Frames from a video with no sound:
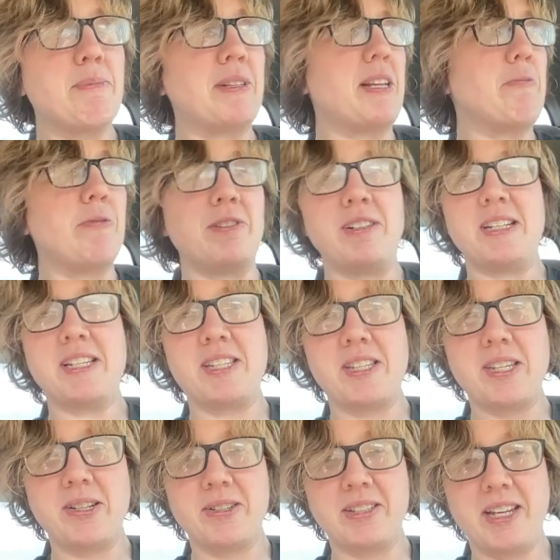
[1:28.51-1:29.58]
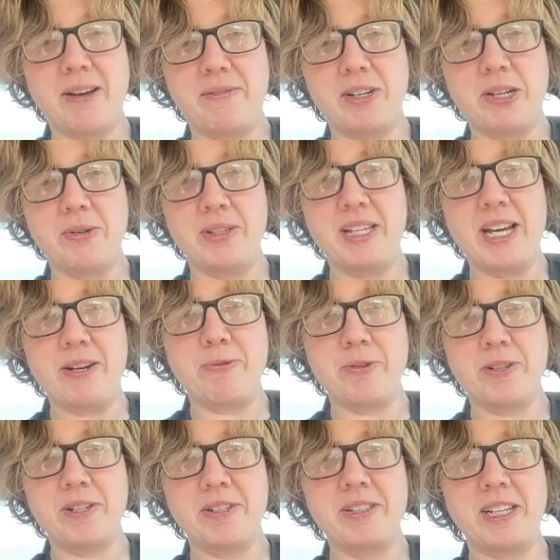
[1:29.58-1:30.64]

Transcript: but they wouldn't necessarily have to go in that order.